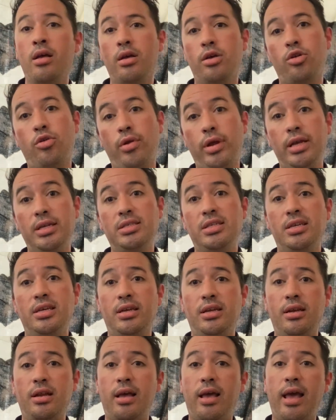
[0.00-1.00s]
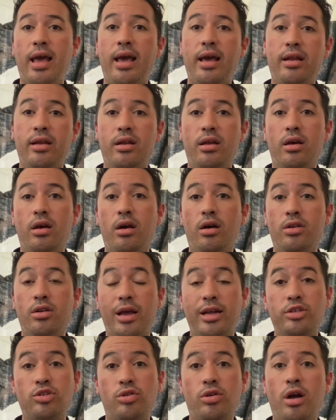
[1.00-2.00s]
creatine and
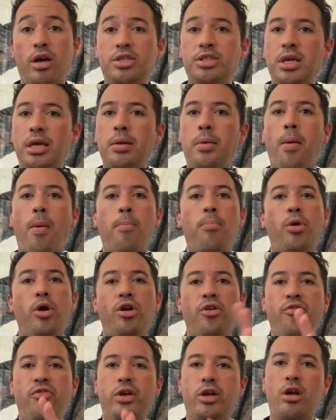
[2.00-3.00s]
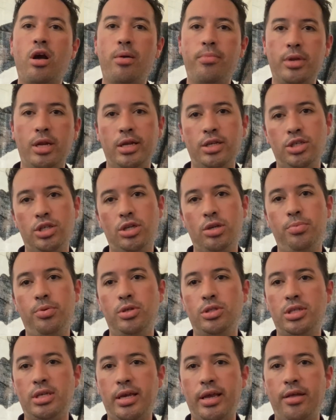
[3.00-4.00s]
nitric oxide, perfect combination to
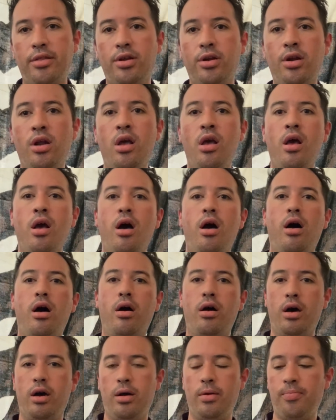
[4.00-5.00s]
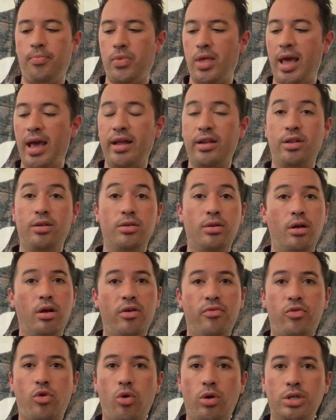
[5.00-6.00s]
put together. And
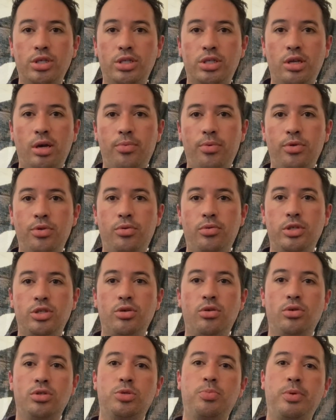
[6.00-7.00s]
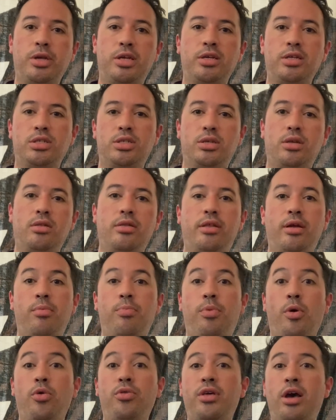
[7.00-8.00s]
of course, double the results because they're
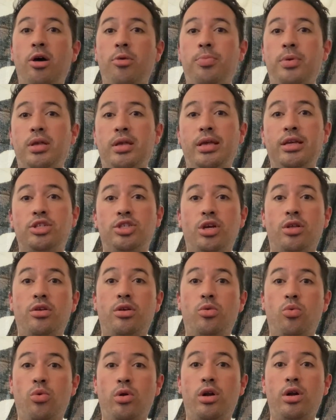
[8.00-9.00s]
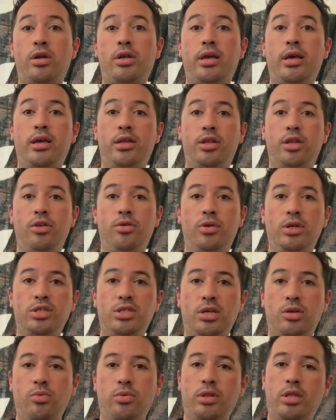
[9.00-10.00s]
both helping each other work in
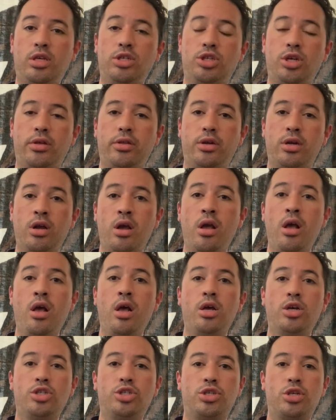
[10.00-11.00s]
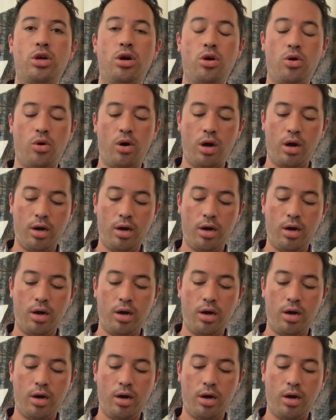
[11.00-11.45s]
unison with each other. So